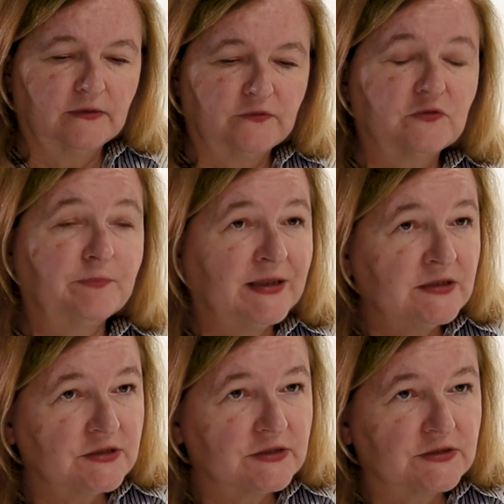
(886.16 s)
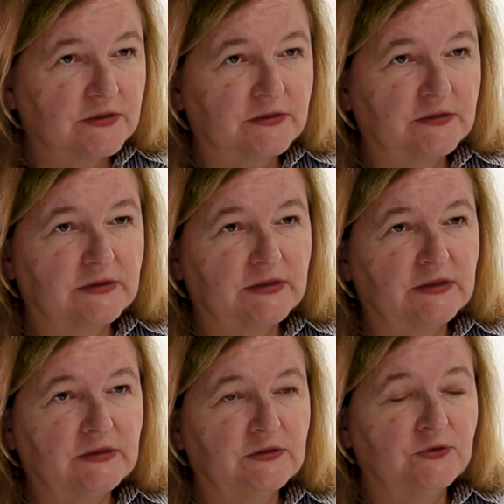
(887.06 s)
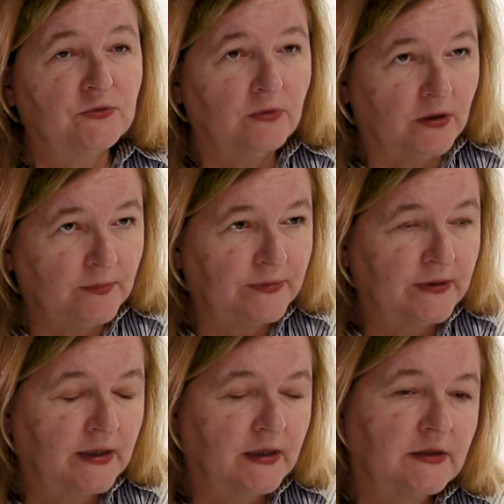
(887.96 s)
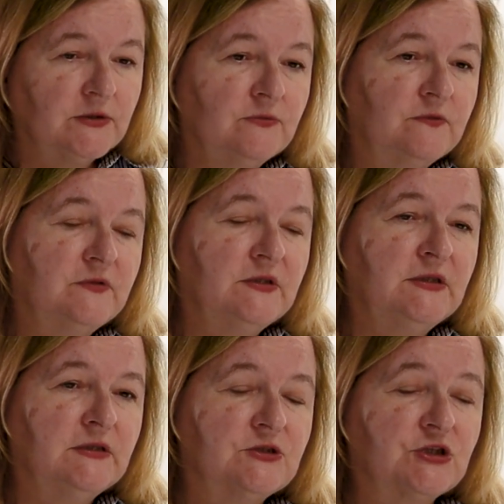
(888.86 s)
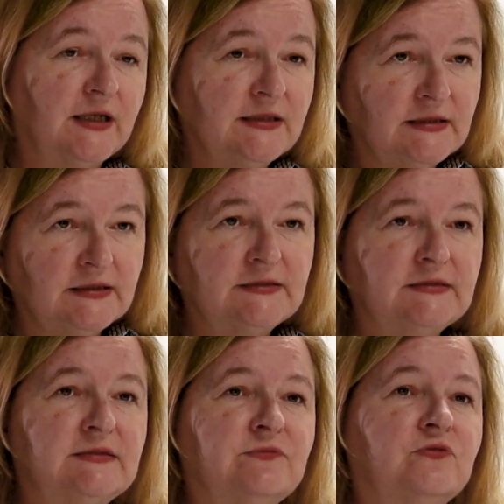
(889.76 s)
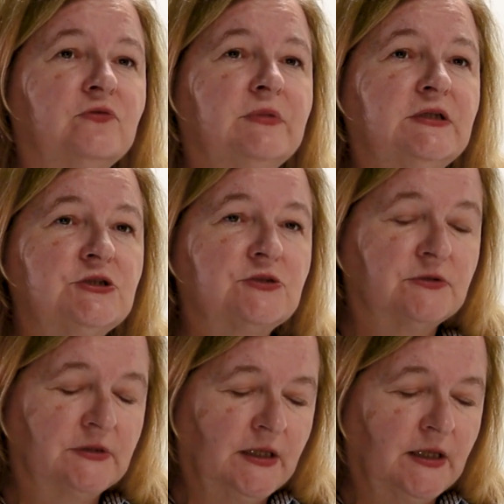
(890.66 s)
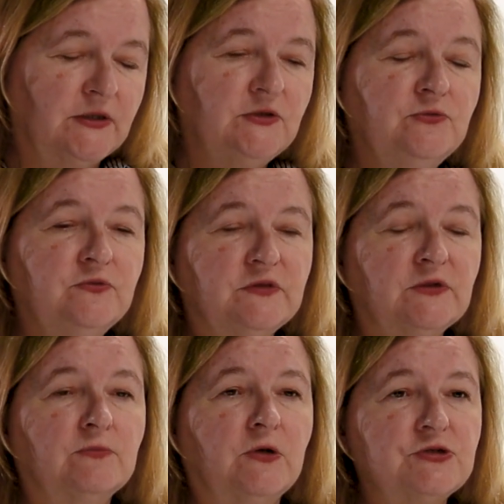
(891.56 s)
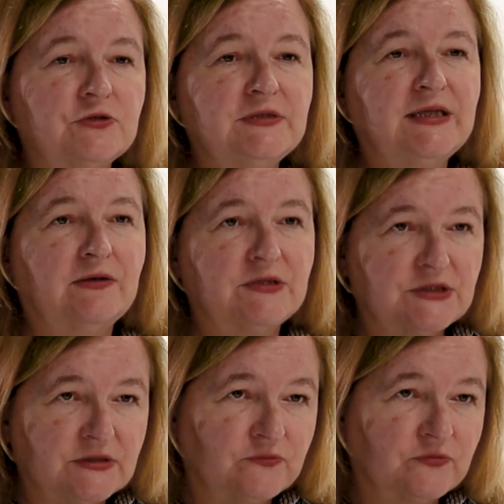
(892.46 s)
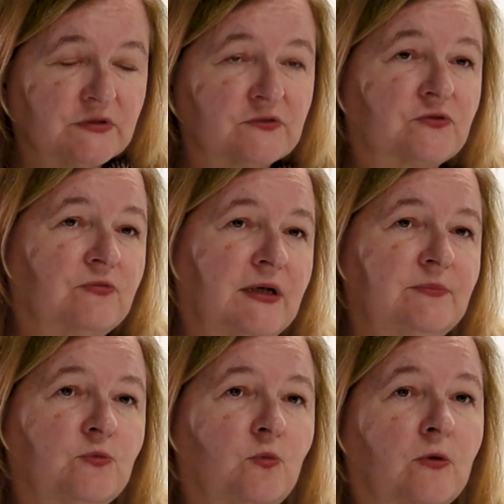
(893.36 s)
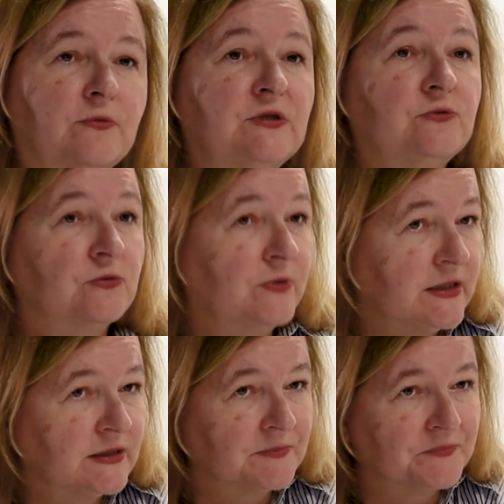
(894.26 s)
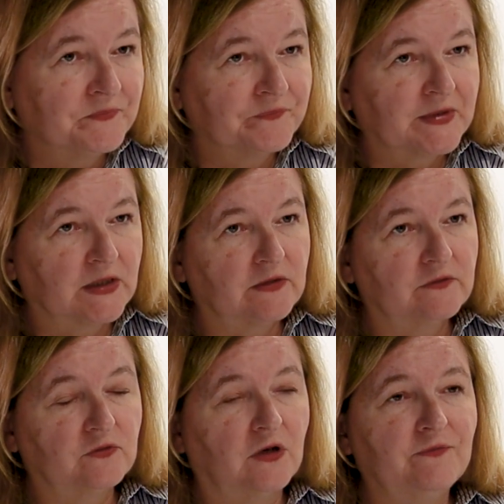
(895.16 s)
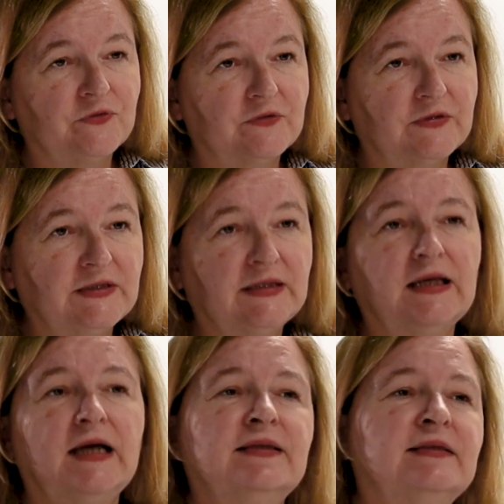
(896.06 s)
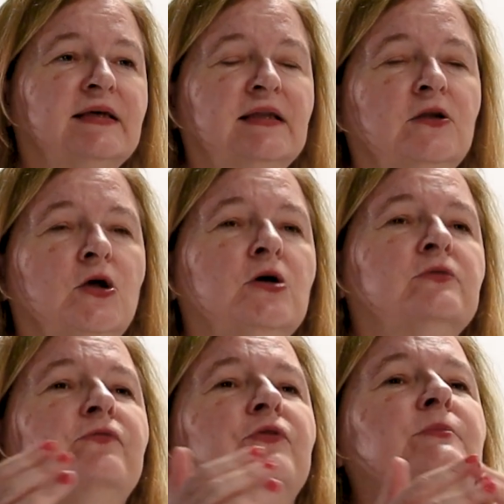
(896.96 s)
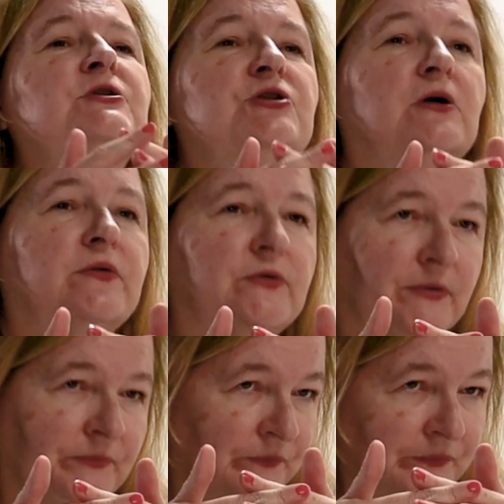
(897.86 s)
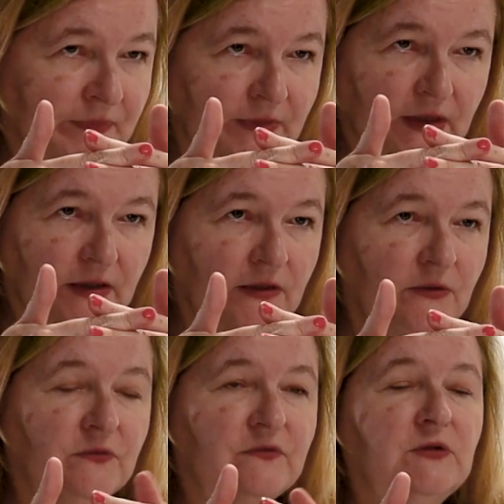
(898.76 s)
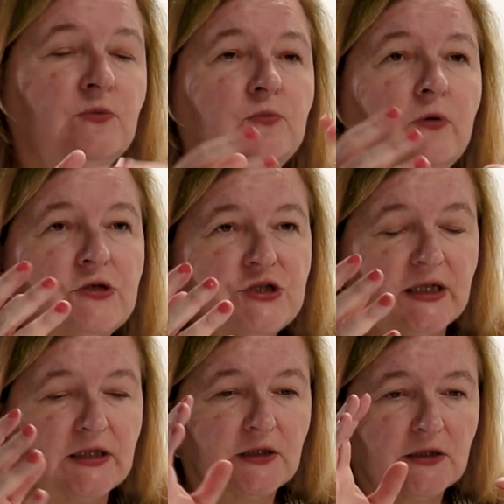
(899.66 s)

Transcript: suspended in Europe, you see Chinese disinformation using Russian narrative to describe the war in Ukraine. So obviously, I think they learn from each other. You see Russia